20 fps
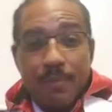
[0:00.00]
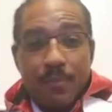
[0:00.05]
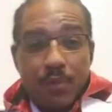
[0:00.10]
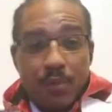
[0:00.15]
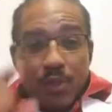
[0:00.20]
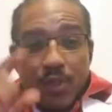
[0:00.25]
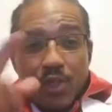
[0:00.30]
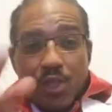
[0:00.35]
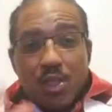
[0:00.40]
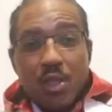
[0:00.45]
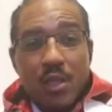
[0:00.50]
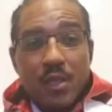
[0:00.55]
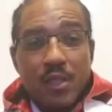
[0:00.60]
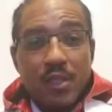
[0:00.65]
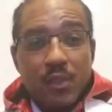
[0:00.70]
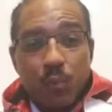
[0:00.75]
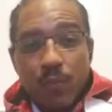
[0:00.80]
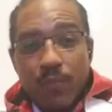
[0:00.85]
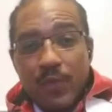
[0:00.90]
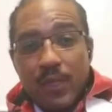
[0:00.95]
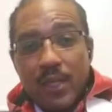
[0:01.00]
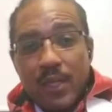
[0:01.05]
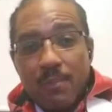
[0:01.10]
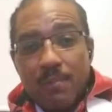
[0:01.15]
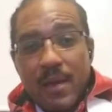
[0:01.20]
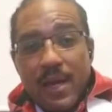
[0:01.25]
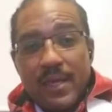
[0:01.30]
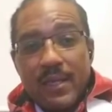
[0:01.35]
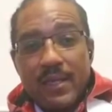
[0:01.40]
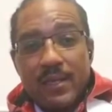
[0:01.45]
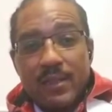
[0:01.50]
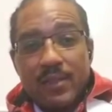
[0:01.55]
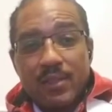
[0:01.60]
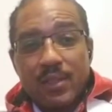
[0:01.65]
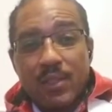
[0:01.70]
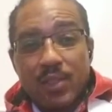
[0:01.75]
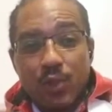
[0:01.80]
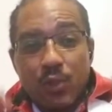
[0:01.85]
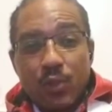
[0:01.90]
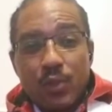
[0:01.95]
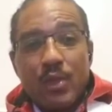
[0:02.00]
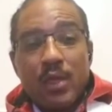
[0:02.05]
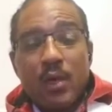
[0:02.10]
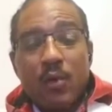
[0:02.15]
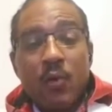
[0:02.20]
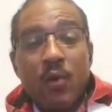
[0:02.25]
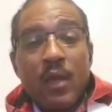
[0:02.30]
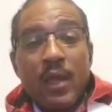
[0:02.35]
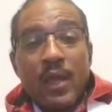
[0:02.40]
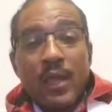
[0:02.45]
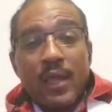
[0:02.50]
You can share this with anybody else that you know